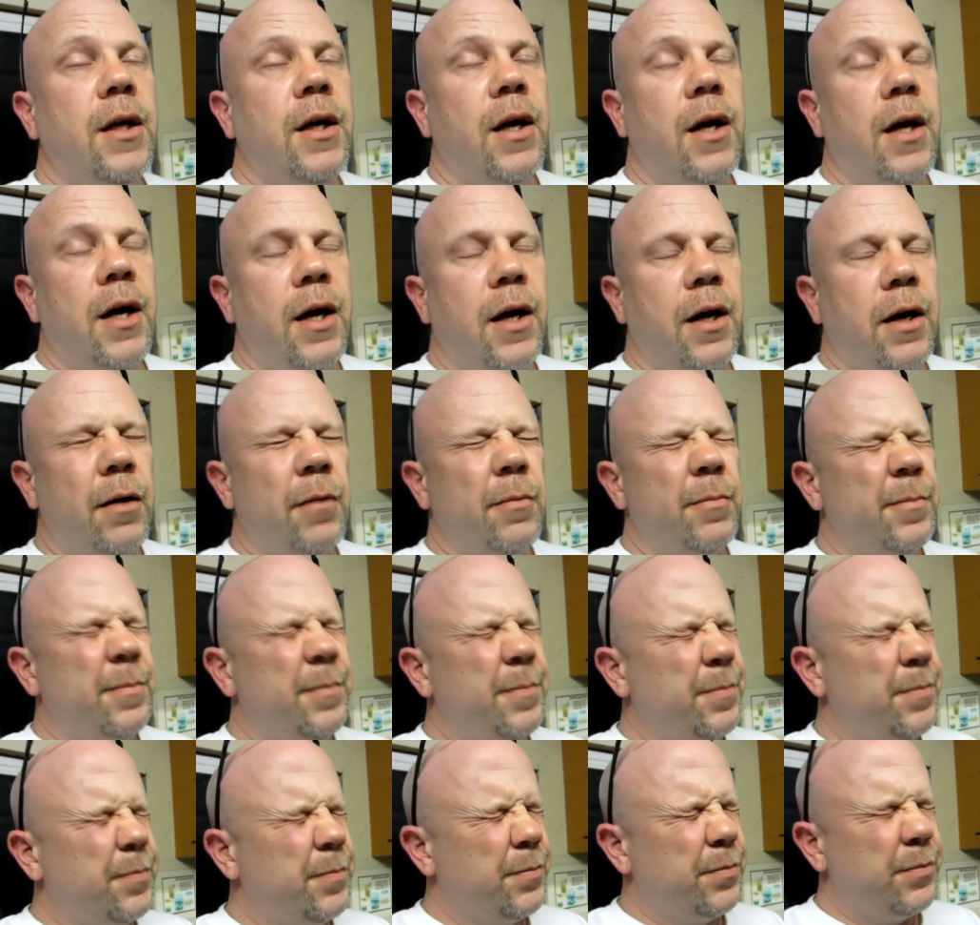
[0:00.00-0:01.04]
I
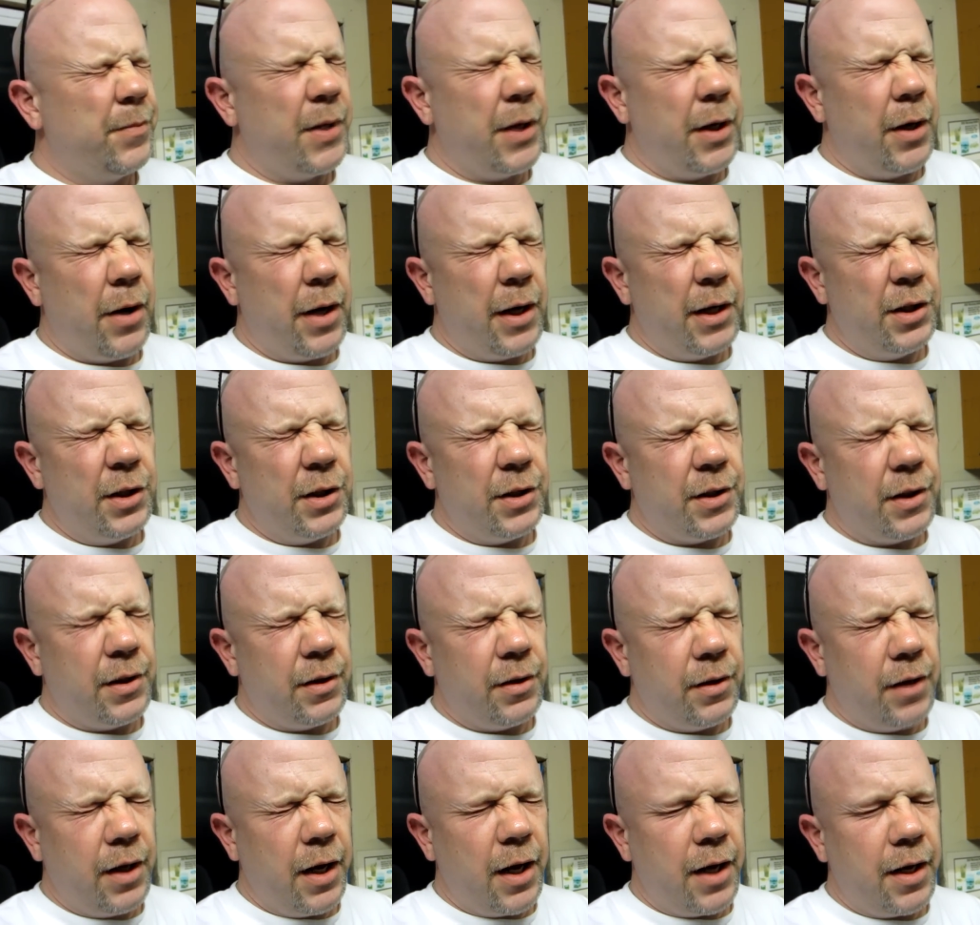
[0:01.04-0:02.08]
just
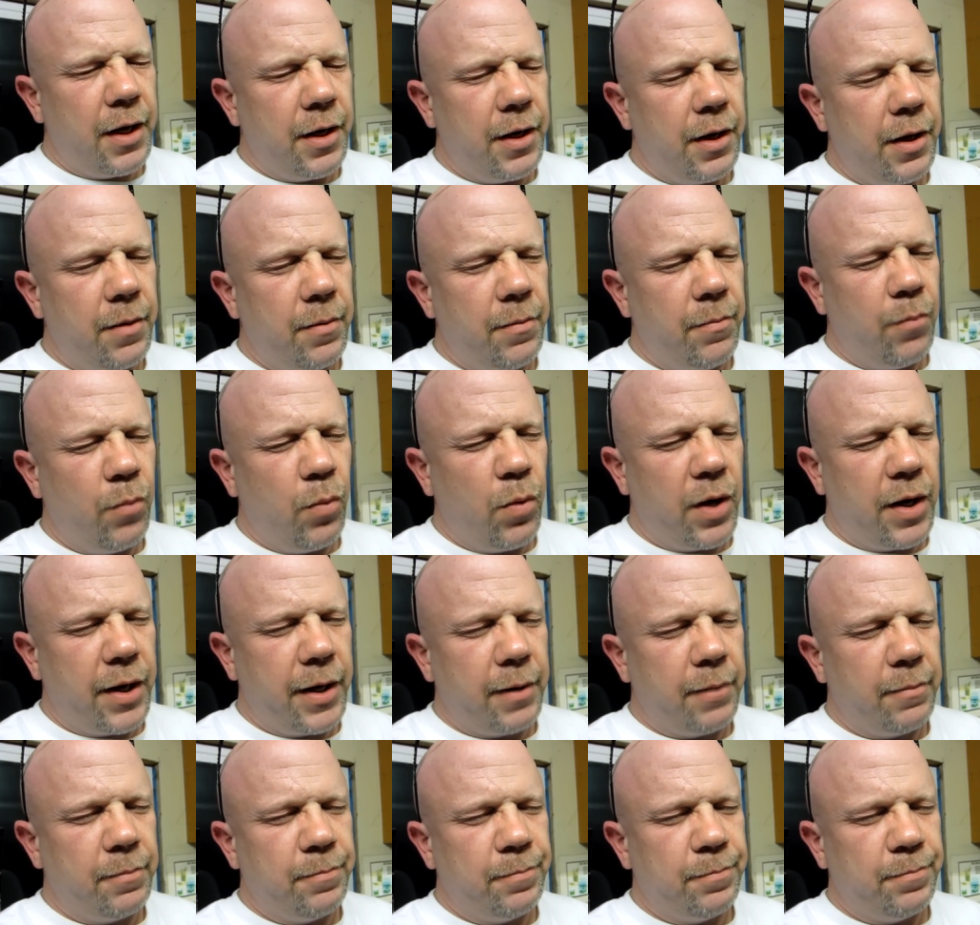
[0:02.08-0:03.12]
edited what
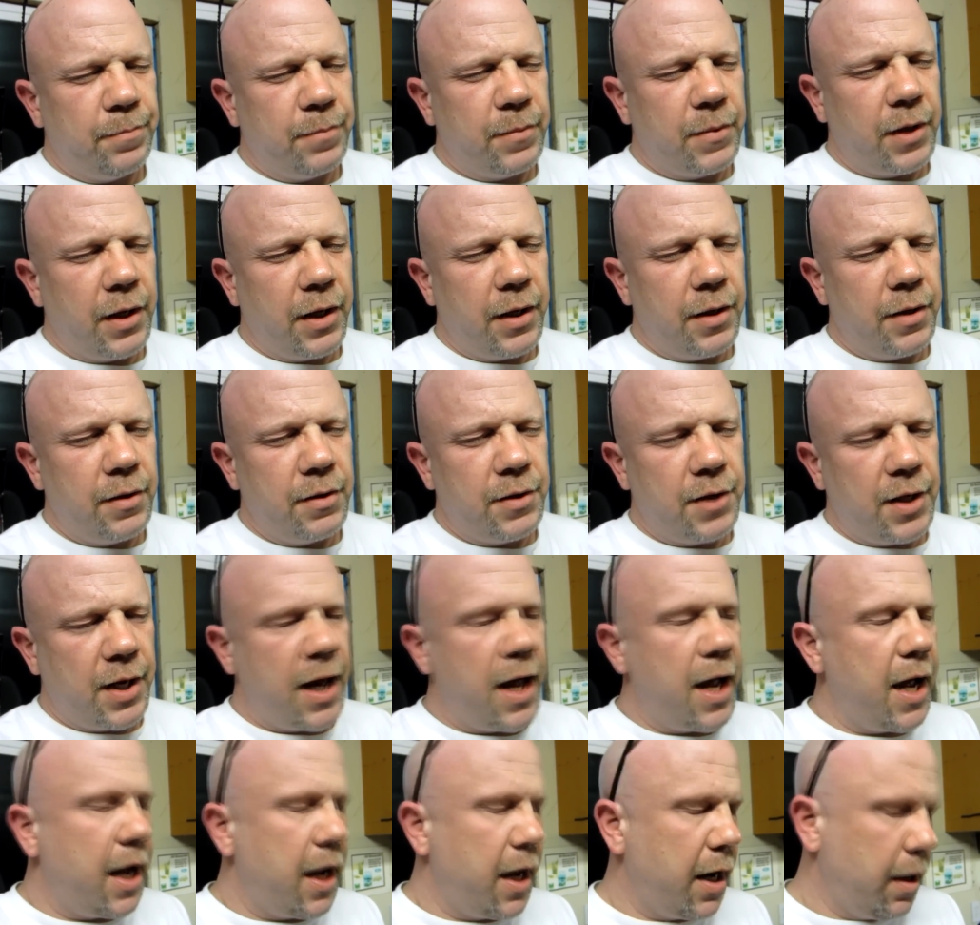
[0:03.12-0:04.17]
I did
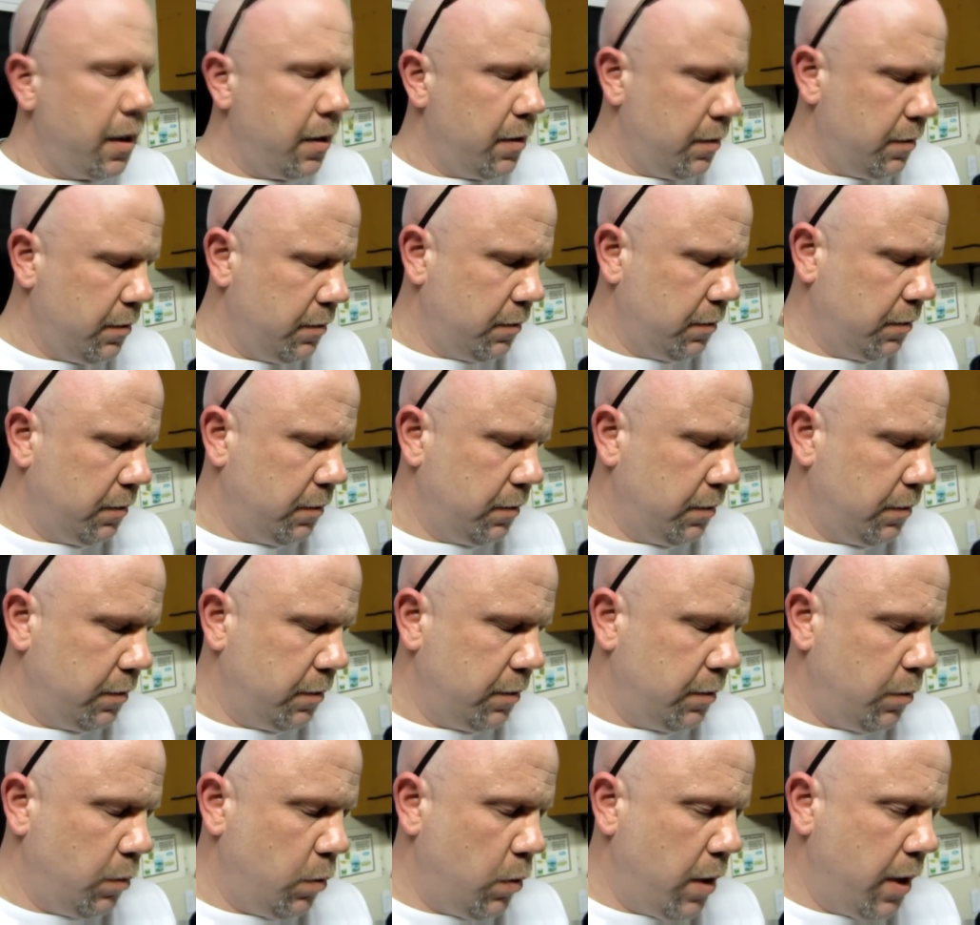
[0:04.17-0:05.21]
today
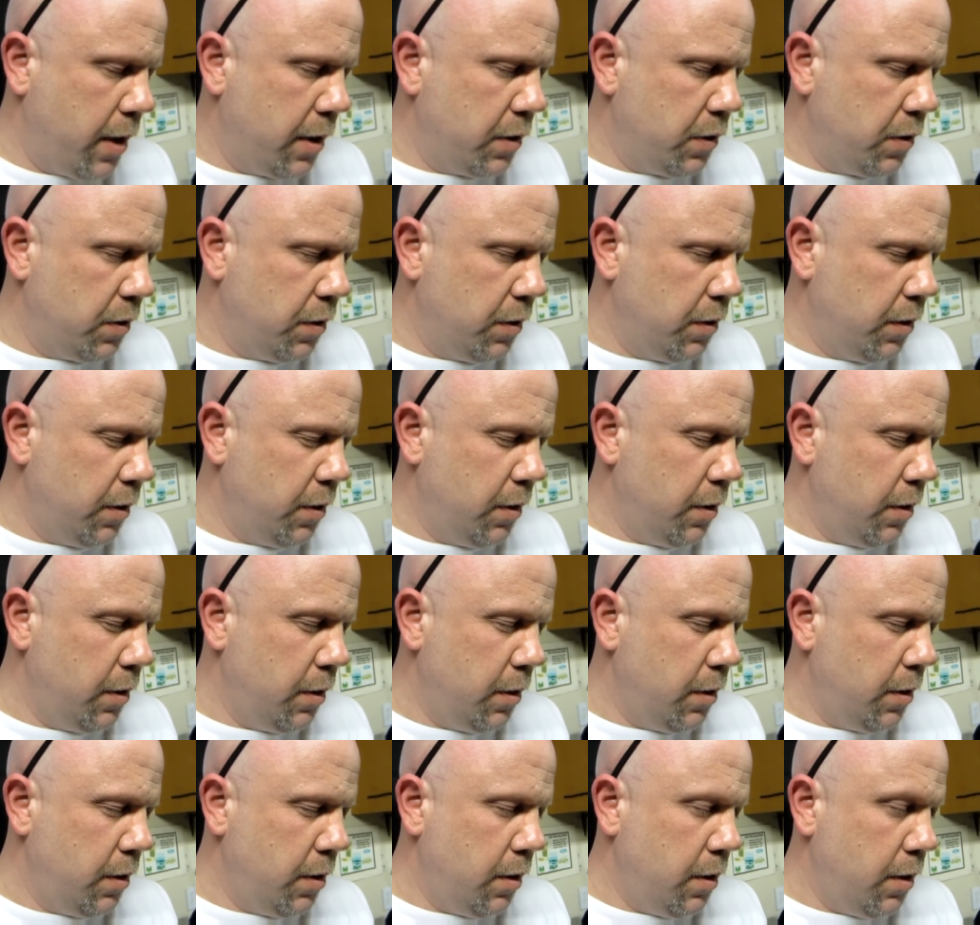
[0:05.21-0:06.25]
and watched,
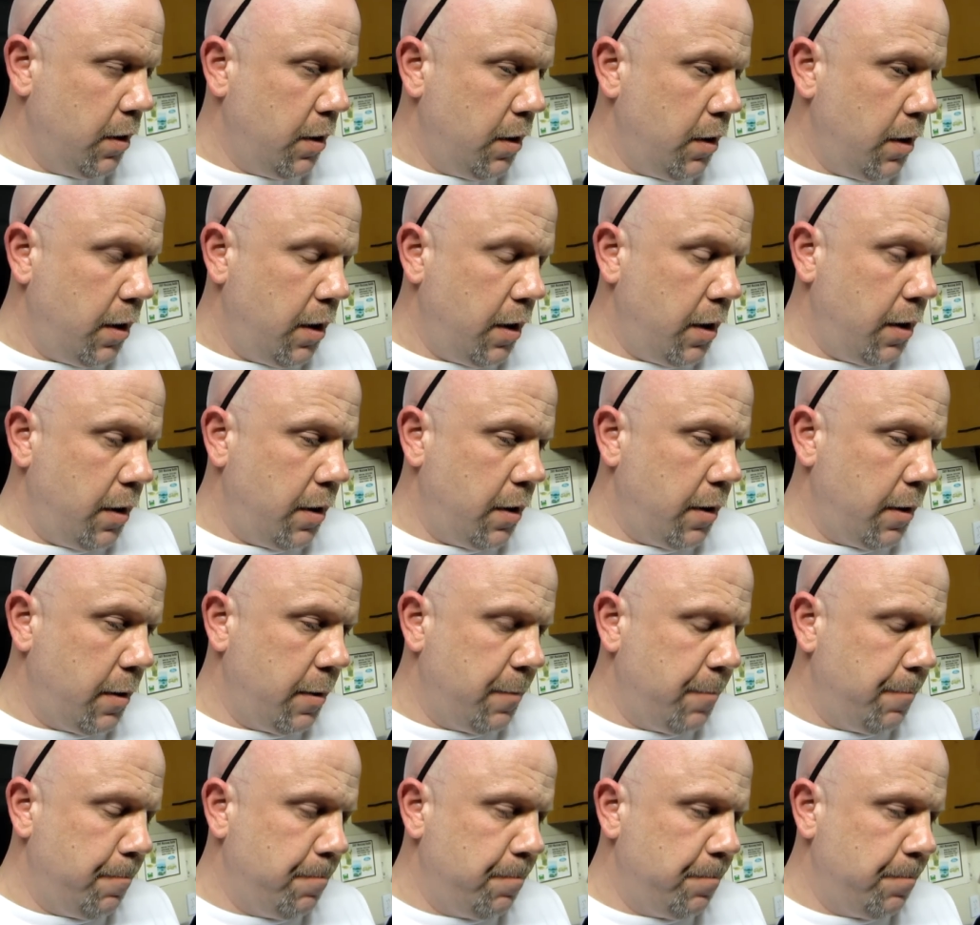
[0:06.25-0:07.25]
and I